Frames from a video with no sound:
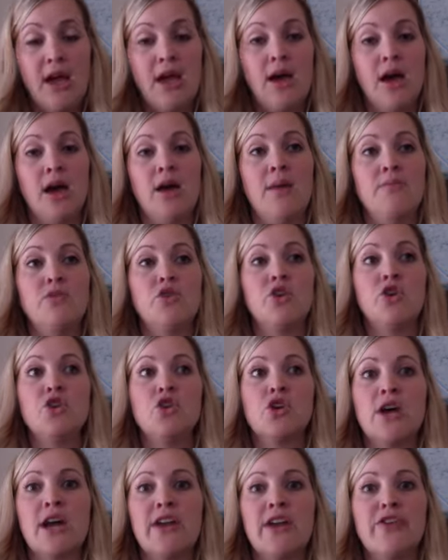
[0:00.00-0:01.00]

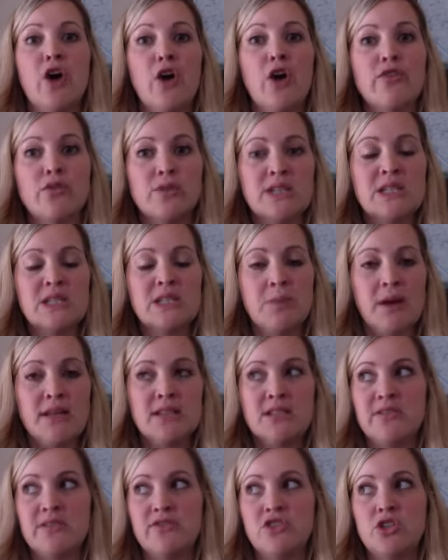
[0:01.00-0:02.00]
You're kind of over
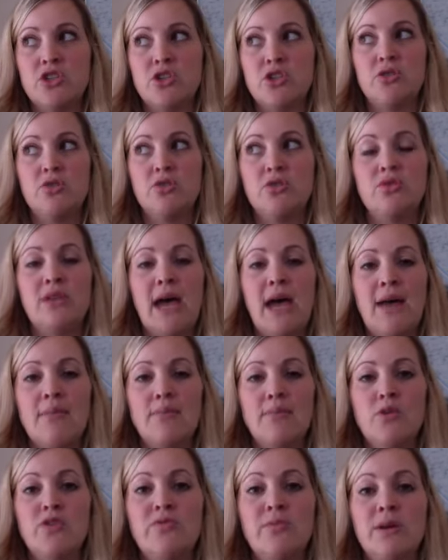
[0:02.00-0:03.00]
responsive to that
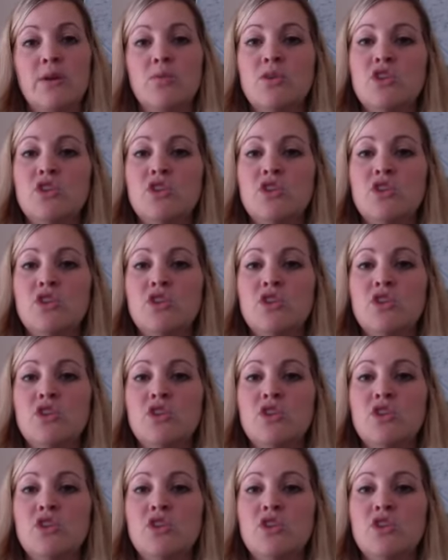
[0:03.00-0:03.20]
movement,